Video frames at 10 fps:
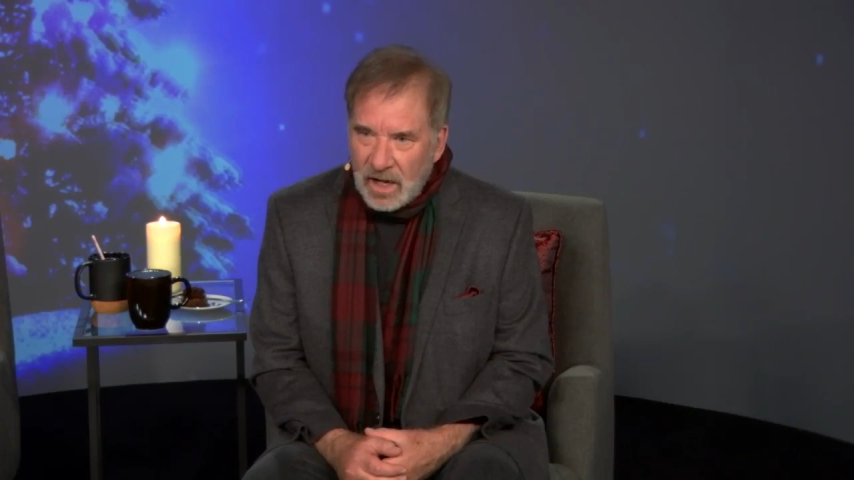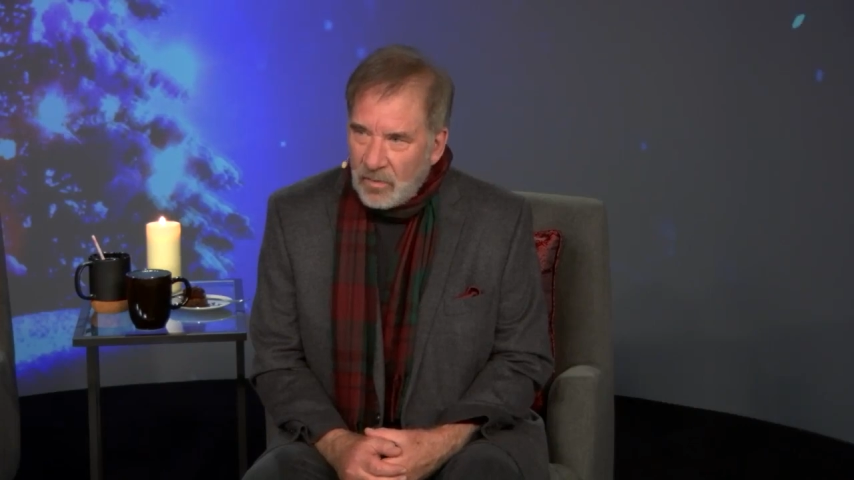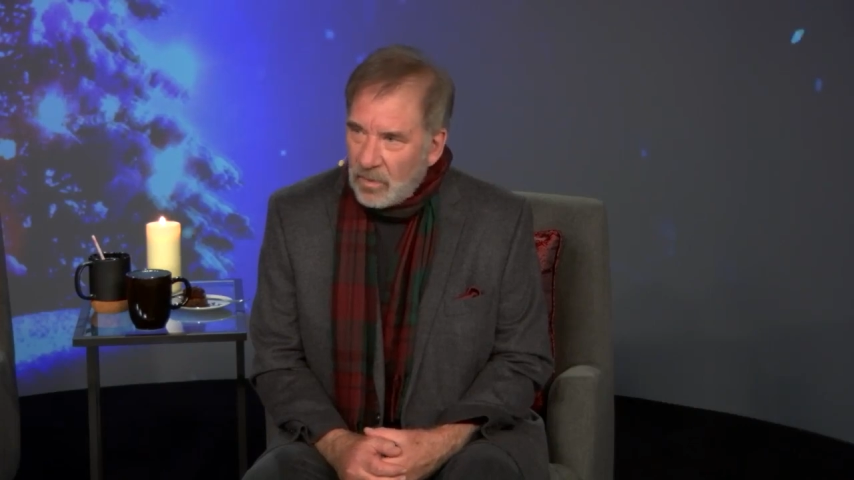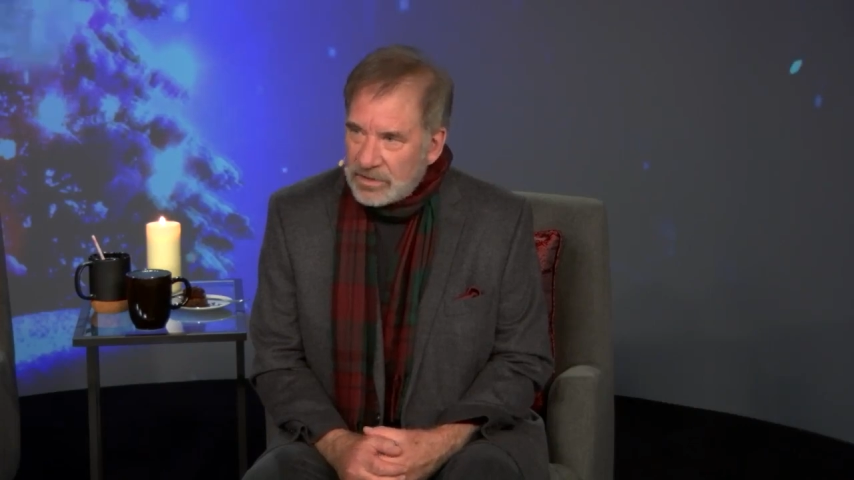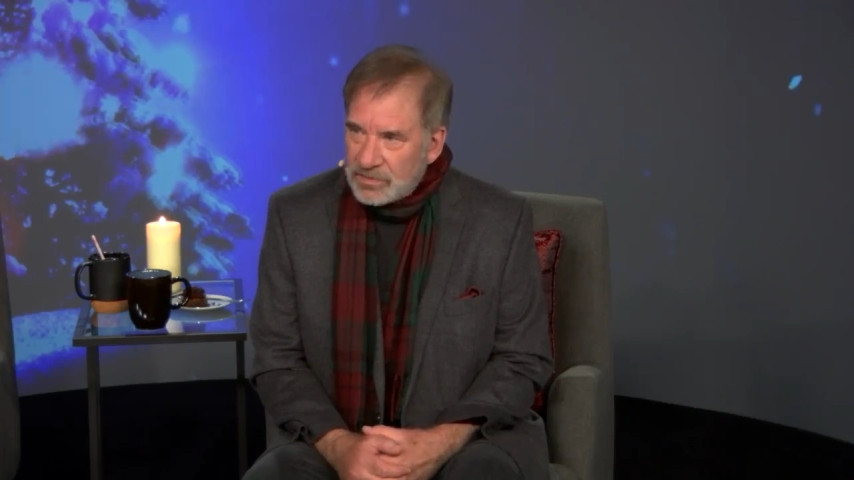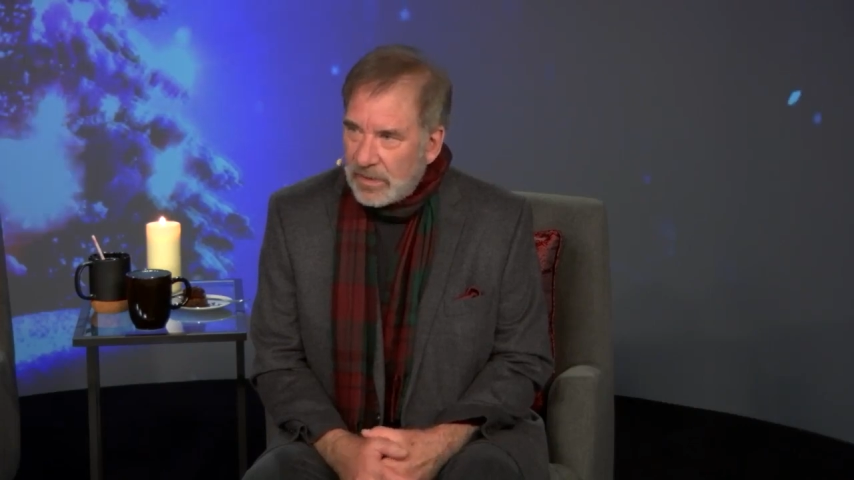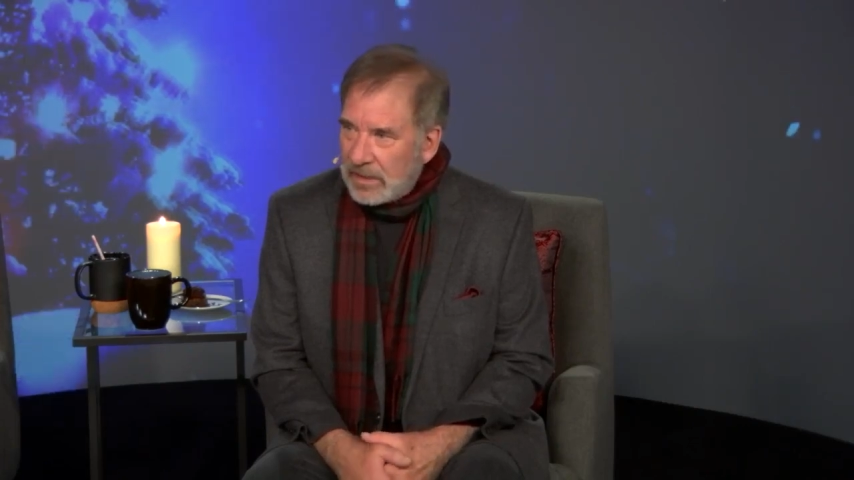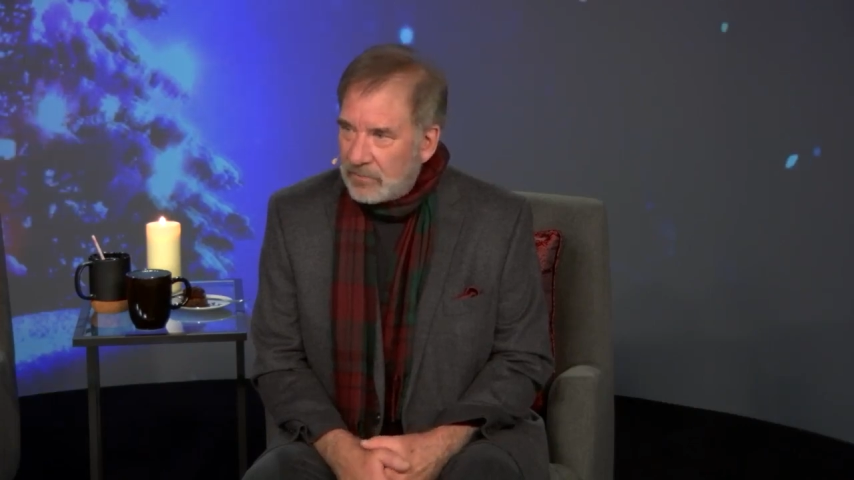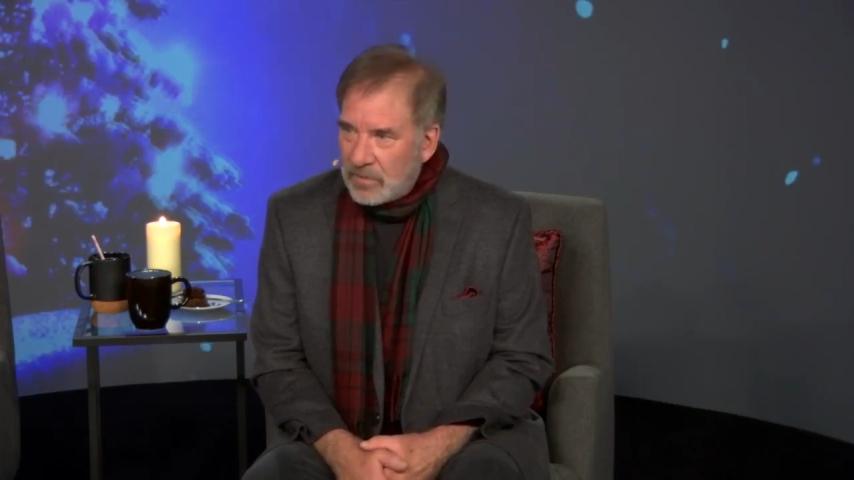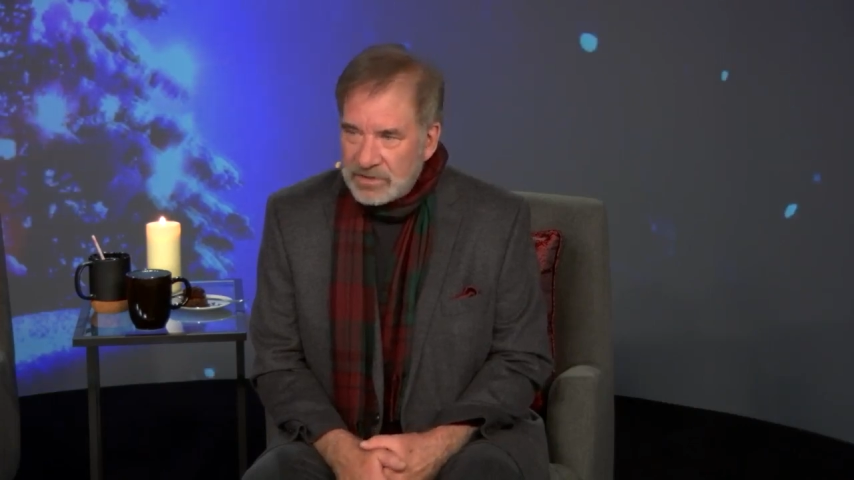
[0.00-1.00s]
what's
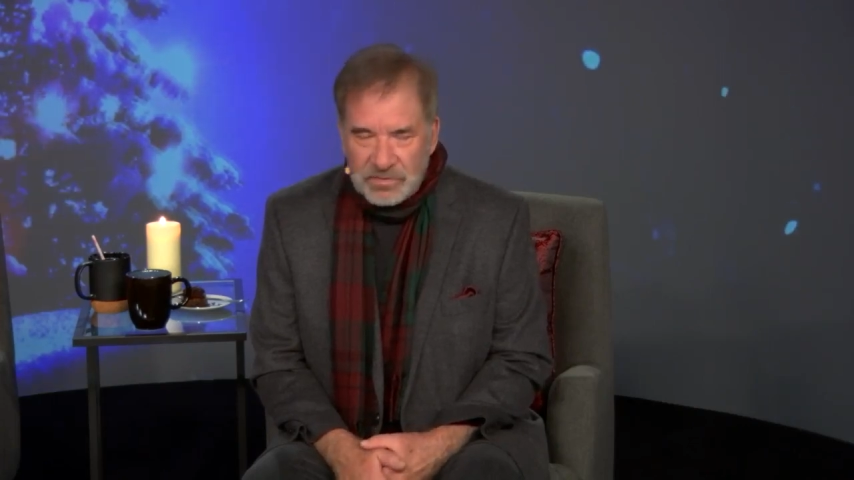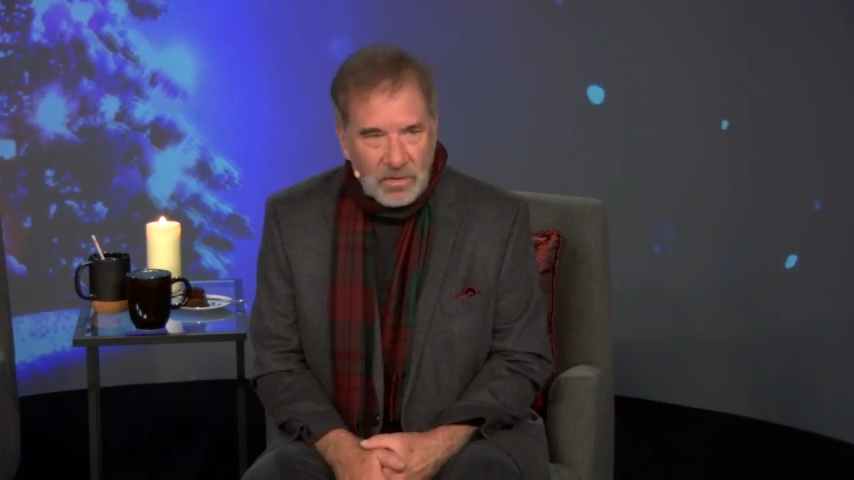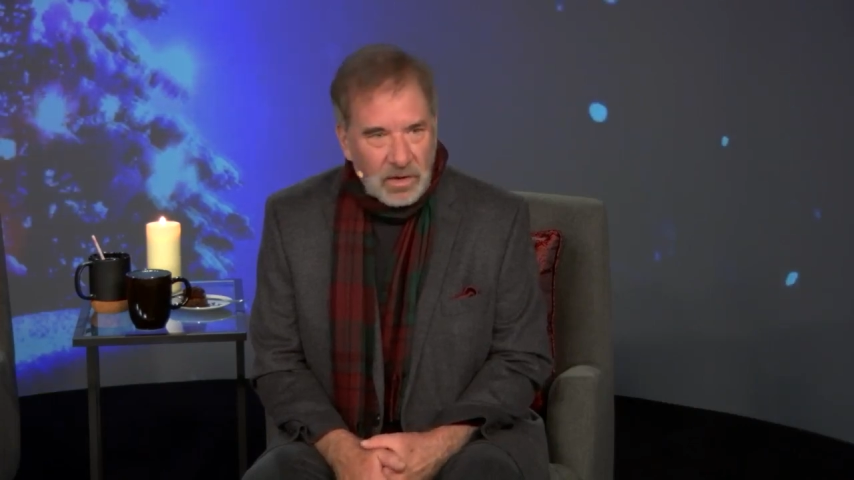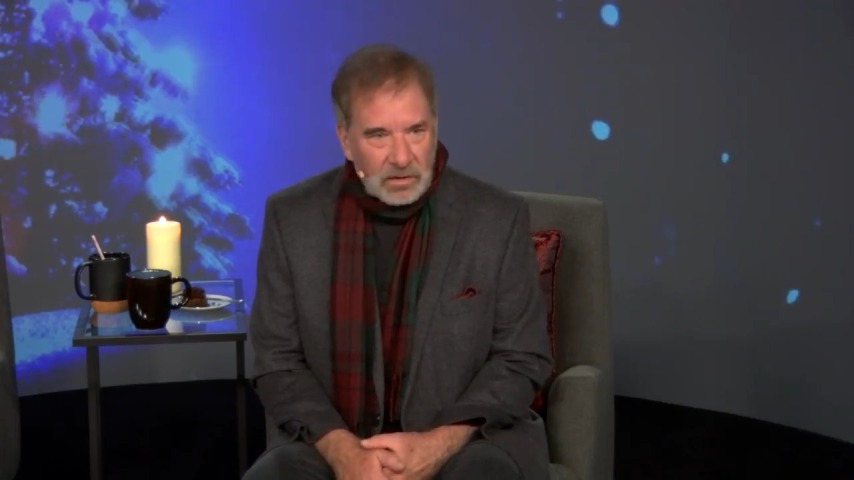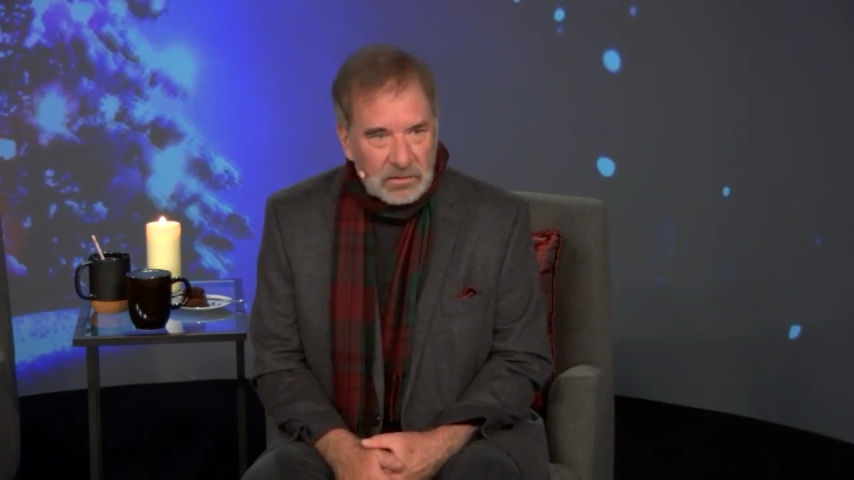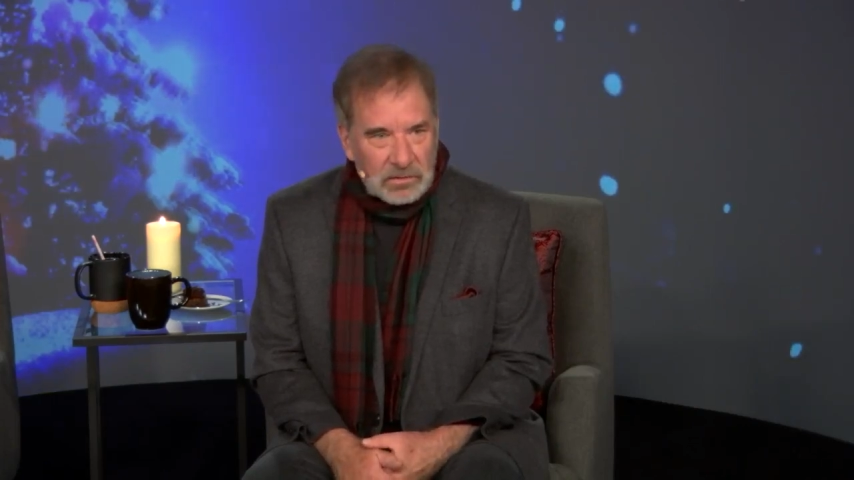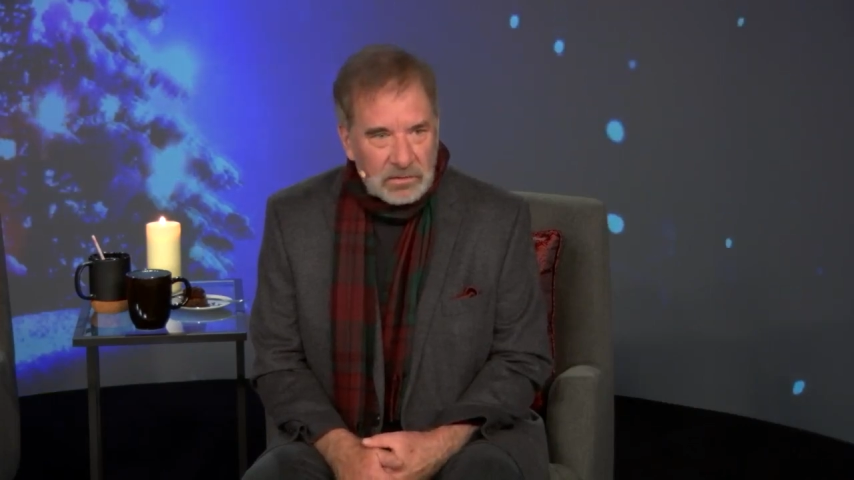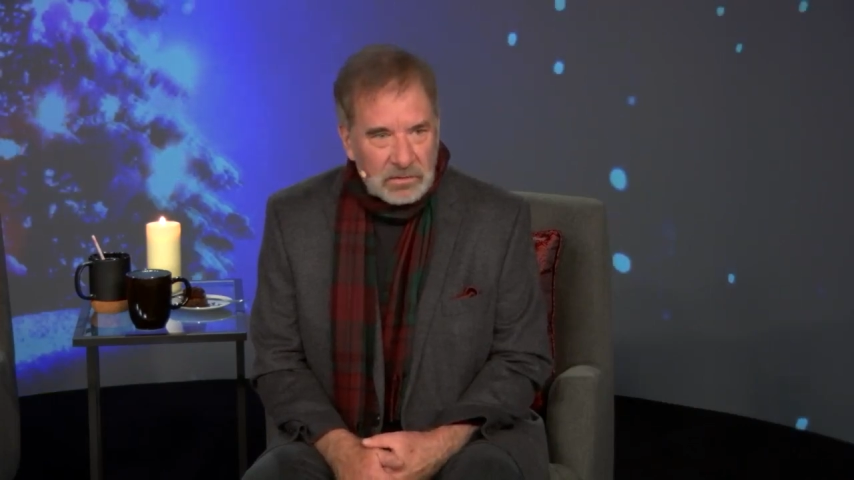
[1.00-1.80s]
right and what's wrong.